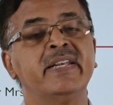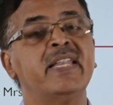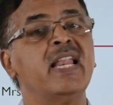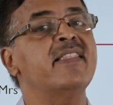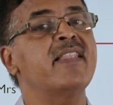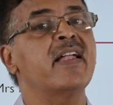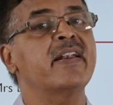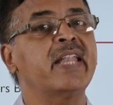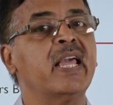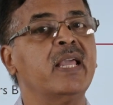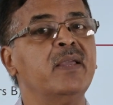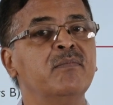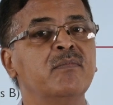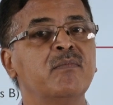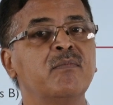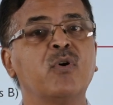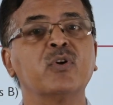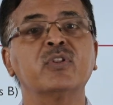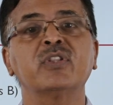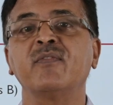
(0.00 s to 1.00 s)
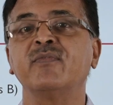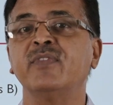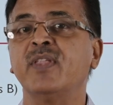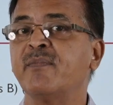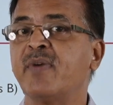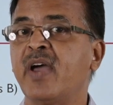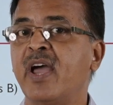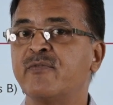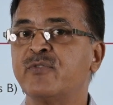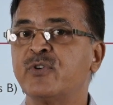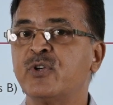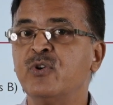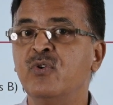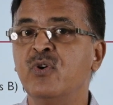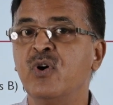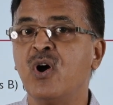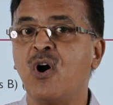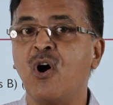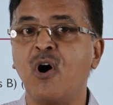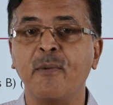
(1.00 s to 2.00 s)
Till that time, both of them have
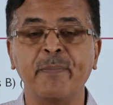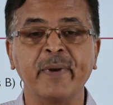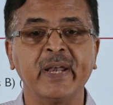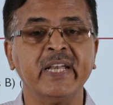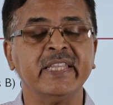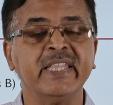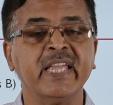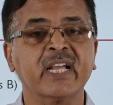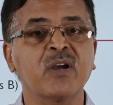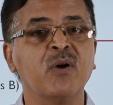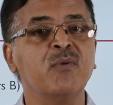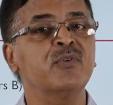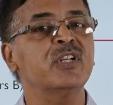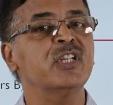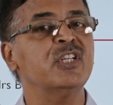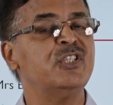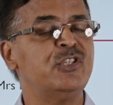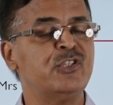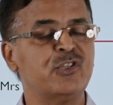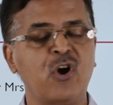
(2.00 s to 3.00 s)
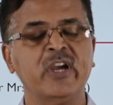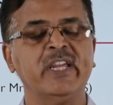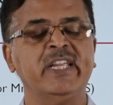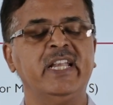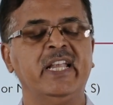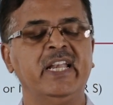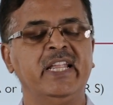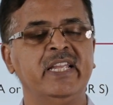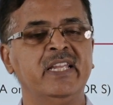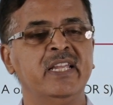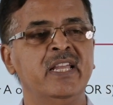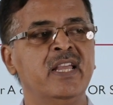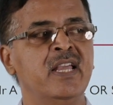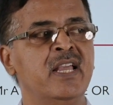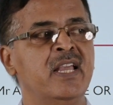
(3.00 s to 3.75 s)
to operate the account jointly.